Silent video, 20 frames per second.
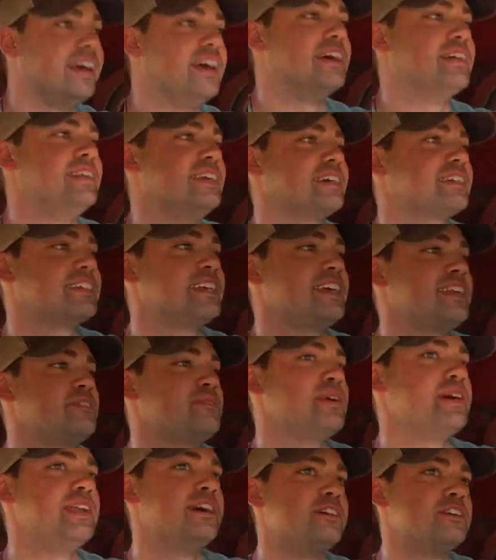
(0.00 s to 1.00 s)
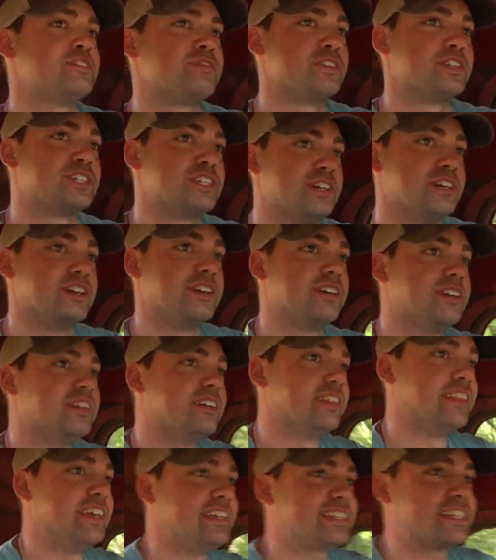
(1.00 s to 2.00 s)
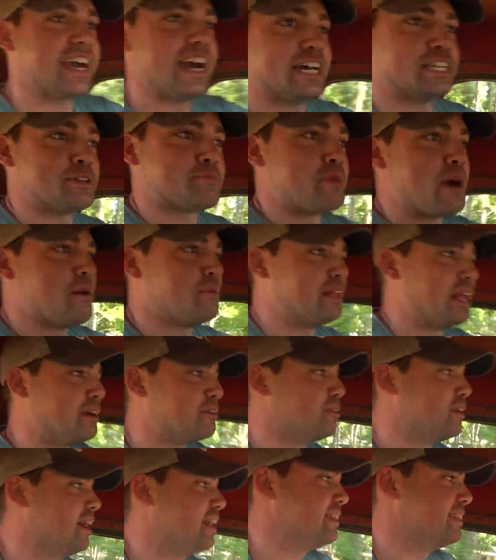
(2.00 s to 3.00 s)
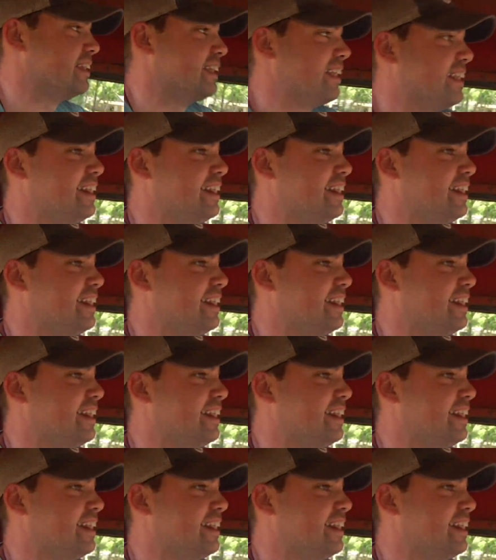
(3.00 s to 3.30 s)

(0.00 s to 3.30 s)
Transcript: Yeah, tinted windows for sure. These guys are probably like, what in the